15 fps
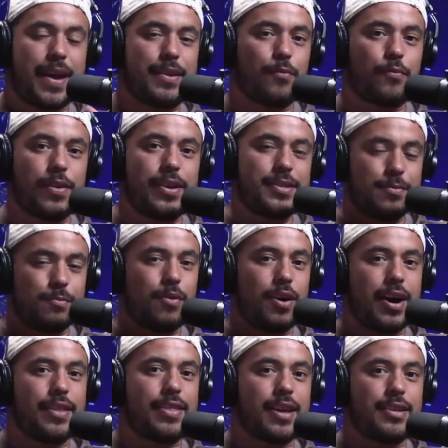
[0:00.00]
And the reason
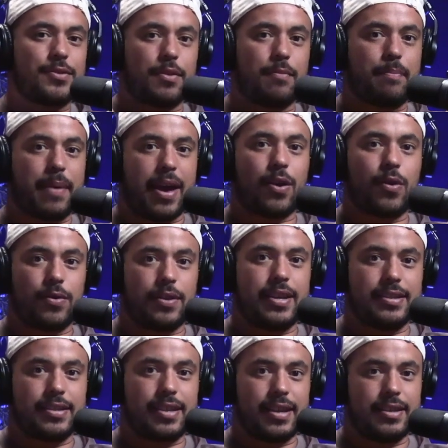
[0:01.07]
why they sort of bank on
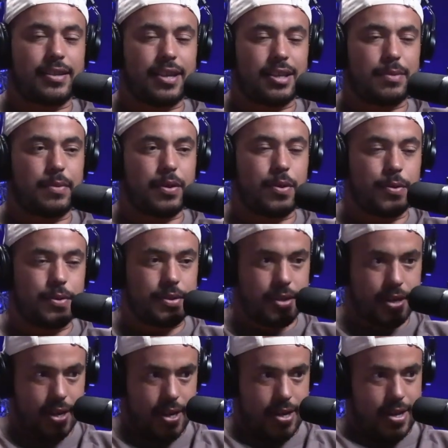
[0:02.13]
these things is
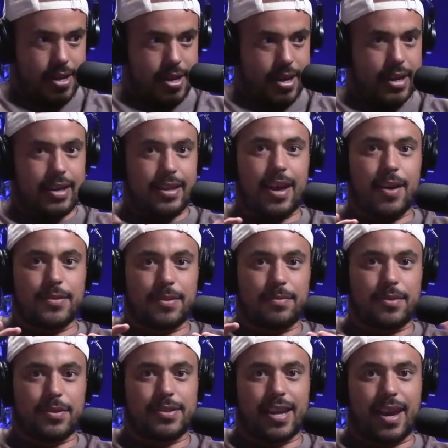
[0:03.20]
because it allows
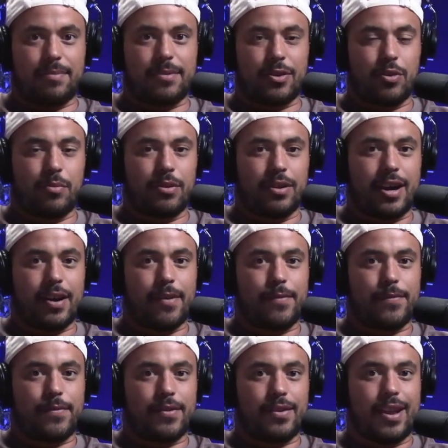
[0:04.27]
them to escape their normal
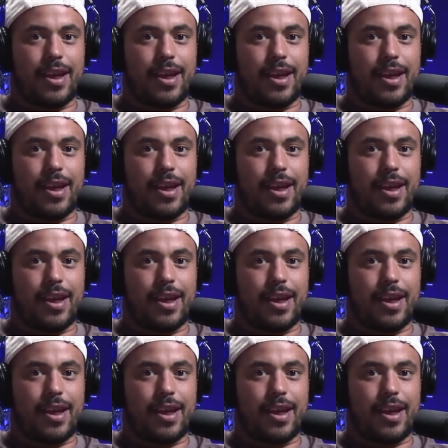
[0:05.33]
life.